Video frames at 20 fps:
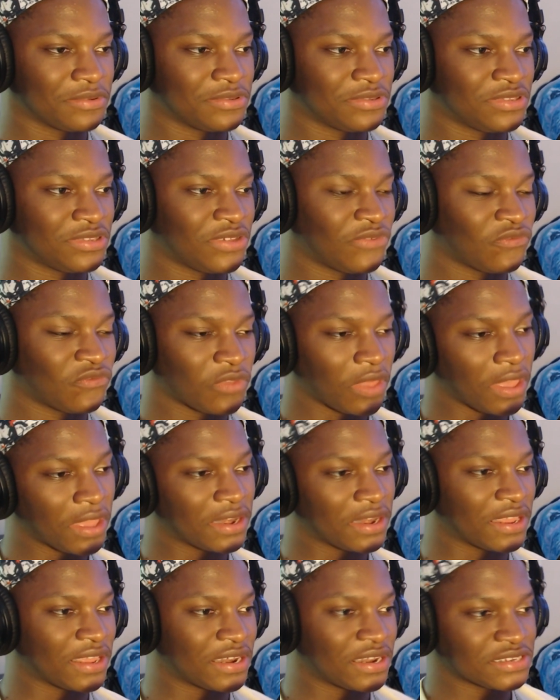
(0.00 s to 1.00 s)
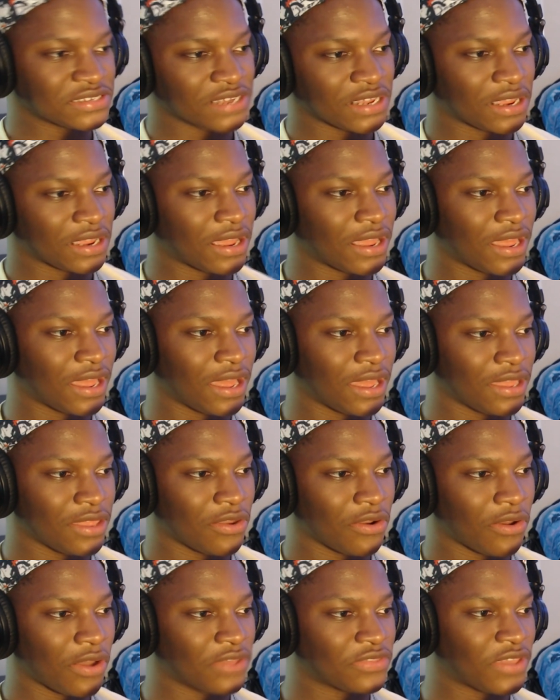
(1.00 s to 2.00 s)
deflating. And it's like, you
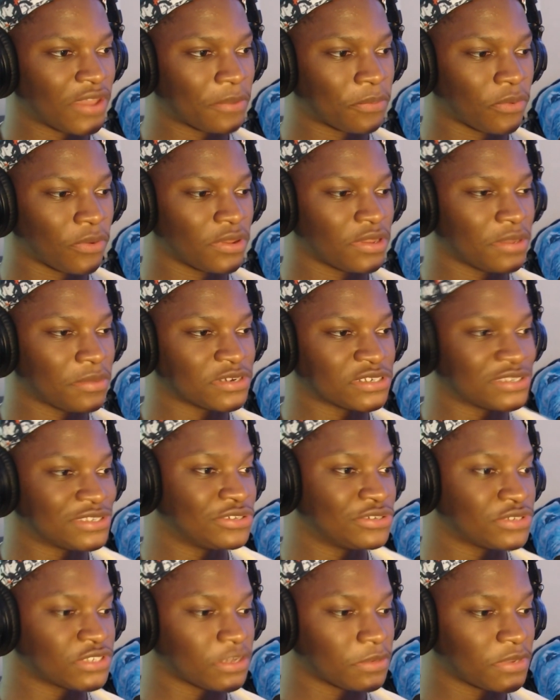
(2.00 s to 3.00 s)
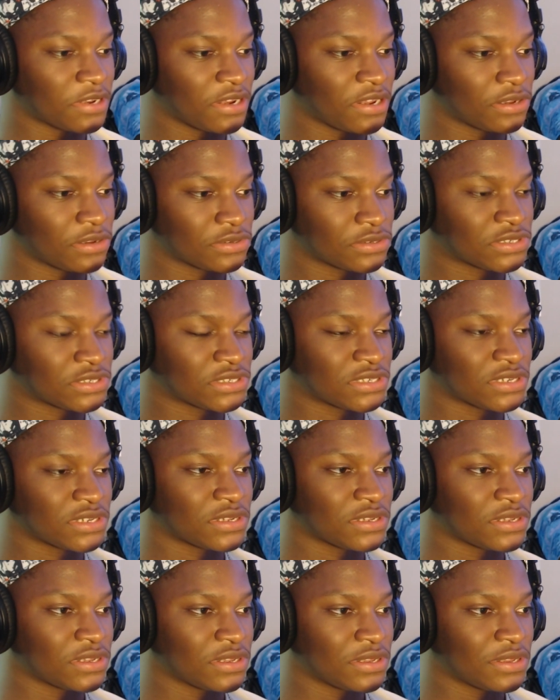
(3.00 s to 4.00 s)
know, at that point, let me just do something else.
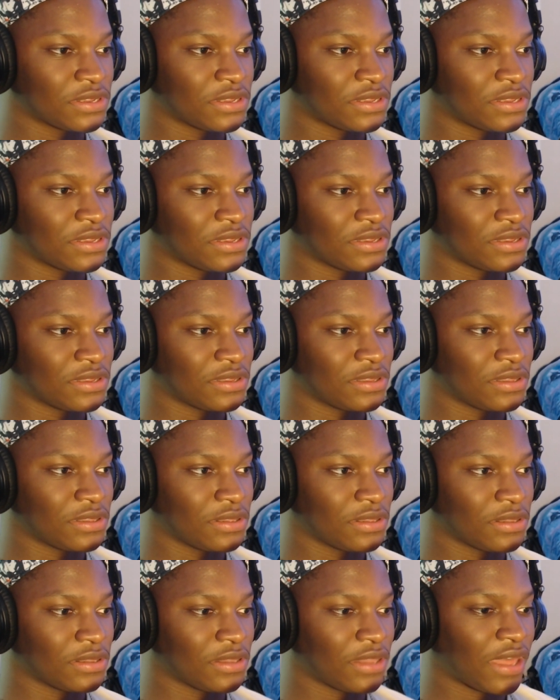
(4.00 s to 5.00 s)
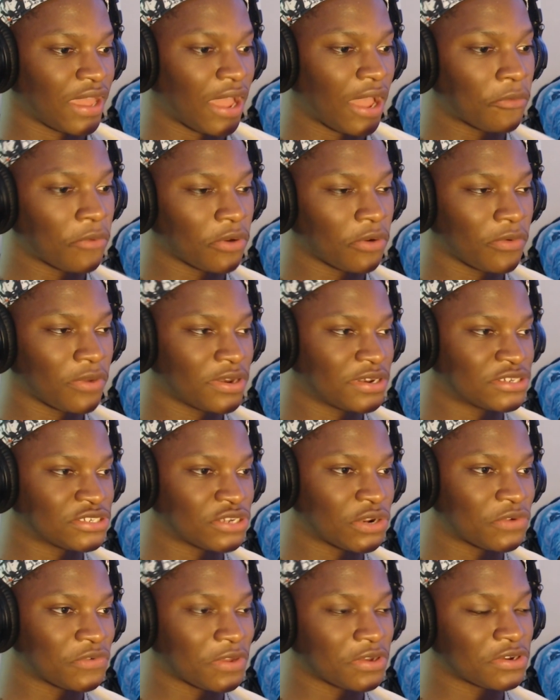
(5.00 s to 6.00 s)
Like, I wouldn't want to
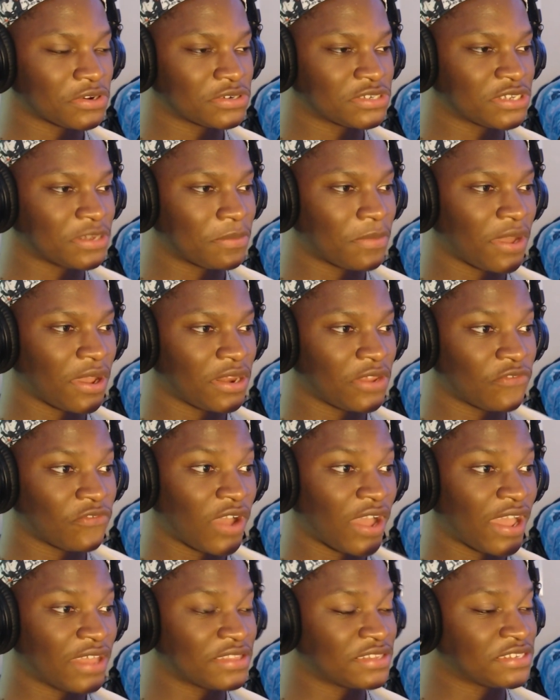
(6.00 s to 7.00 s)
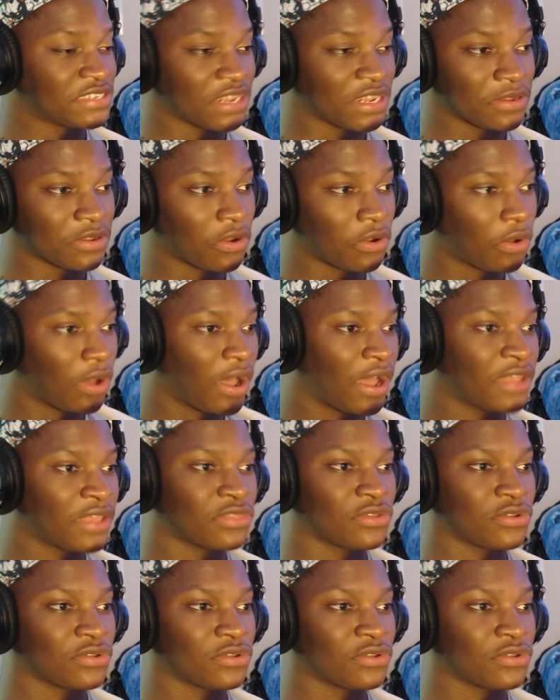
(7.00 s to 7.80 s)
serve under somebody if I had the same goal either,